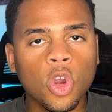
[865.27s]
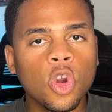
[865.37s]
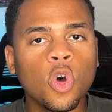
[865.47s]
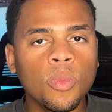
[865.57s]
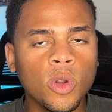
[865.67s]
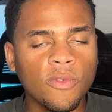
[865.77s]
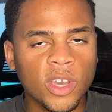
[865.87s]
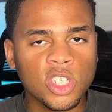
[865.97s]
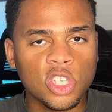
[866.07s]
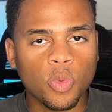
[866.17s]
whole
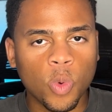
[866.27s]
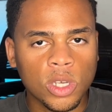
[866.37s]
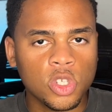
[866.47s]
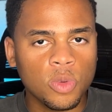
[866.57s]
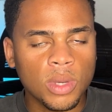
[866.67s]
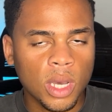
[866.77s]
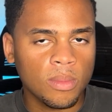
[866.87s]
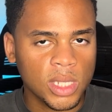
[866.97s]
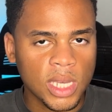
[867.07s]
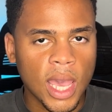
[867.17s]
motivation was to become
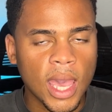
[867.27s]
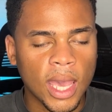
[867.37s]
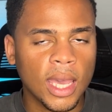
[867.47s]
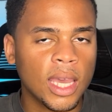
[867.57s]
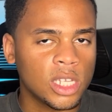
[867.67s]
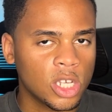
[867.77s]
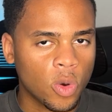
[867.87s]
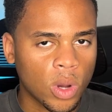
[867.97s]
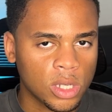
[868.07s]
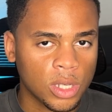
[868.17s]
TA and get into
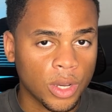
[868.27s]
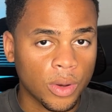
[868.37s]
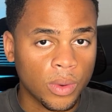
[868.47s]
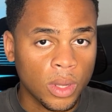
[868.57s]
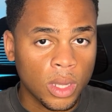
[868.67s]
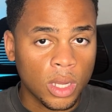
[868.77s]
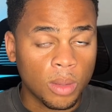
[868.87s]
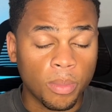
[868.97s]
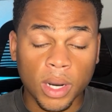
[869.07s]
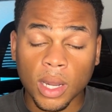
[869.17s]
Quantico.
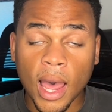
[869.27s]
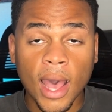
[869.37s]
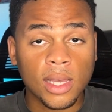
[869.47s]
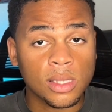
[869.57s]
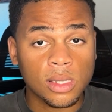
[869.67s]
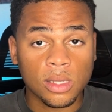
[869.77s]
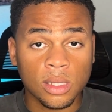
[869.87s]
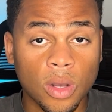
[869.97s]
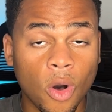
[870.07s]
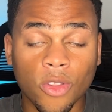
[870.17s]
But alas,
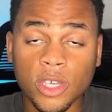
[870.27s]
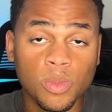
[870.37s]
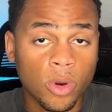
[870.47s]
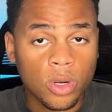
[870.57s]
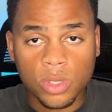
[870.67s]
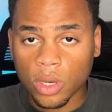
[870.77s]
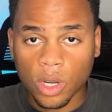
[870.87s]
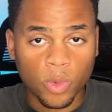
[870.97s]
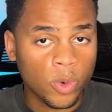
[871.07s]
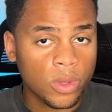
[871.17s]
all these murders are gonna
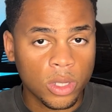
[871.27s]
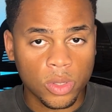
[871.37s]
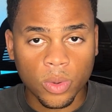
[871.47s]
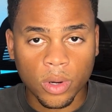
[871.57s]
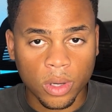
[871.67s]
ruin the tour.